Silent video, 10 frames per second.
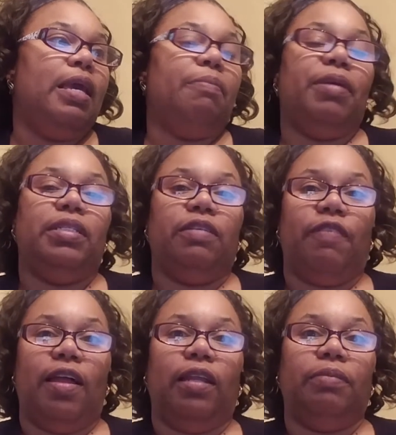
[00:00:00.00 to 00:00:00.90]
be
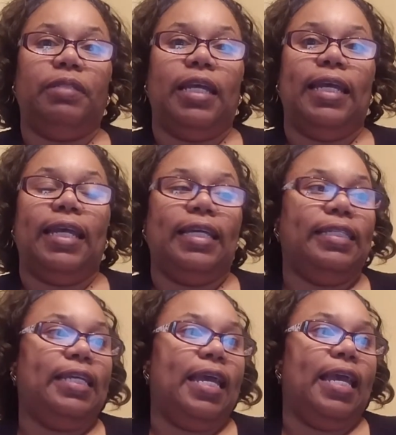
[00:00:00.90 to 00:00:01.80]
developed and
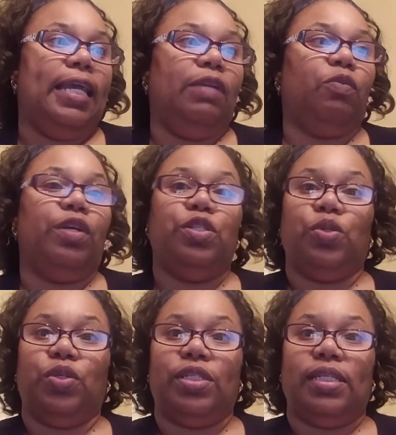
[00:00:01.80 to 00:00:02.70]
contain
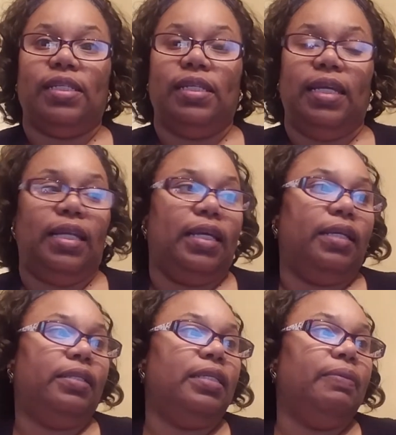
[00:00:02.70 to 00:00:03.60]
resources needed,